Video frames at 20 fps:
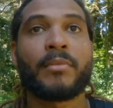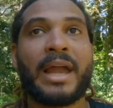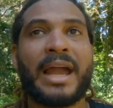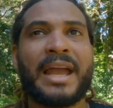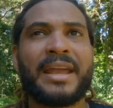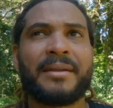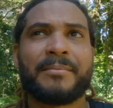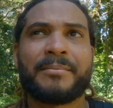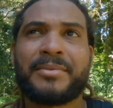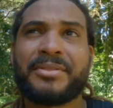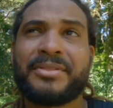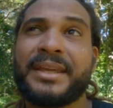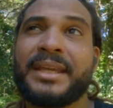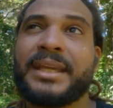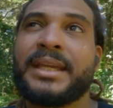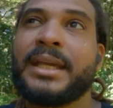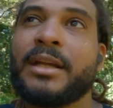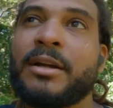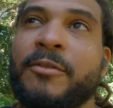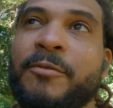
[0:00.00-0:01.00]
I am
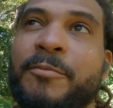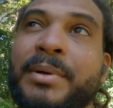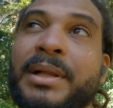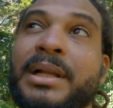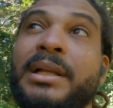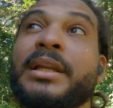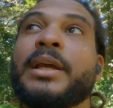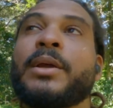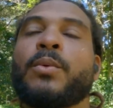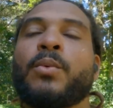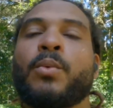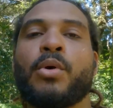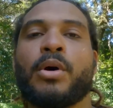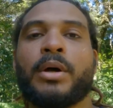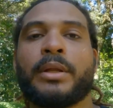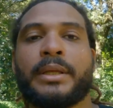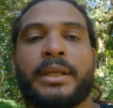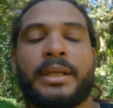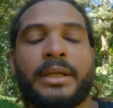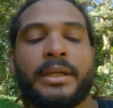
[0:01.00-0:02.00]
thinking of building
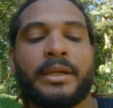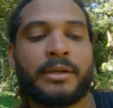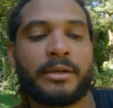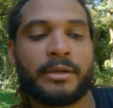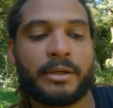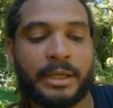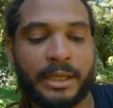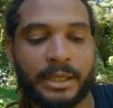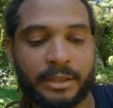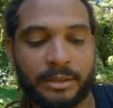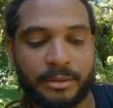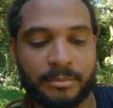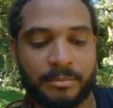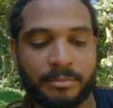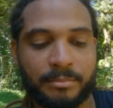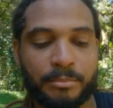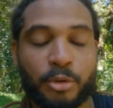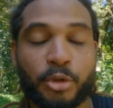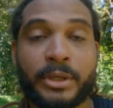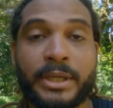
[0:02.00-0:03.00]
one here
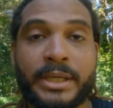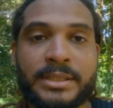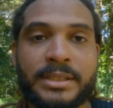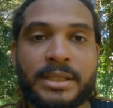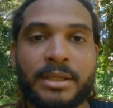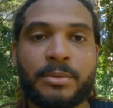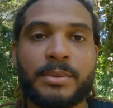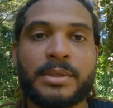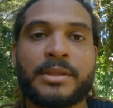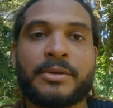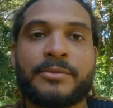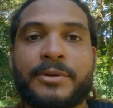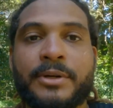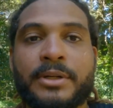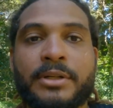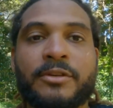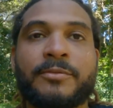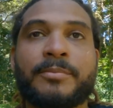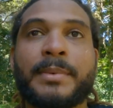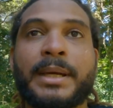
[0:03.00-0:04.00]
in Boquete with a
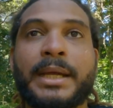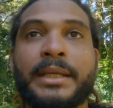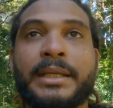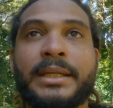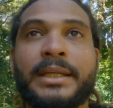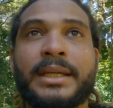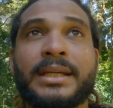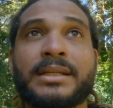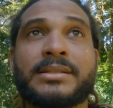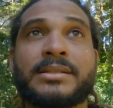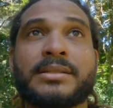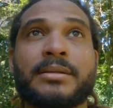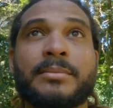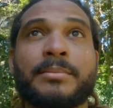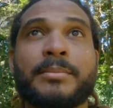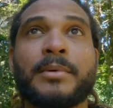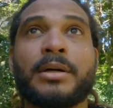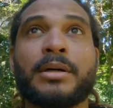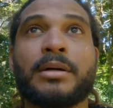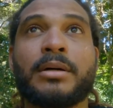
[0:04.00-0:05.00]
friend of mine. He has some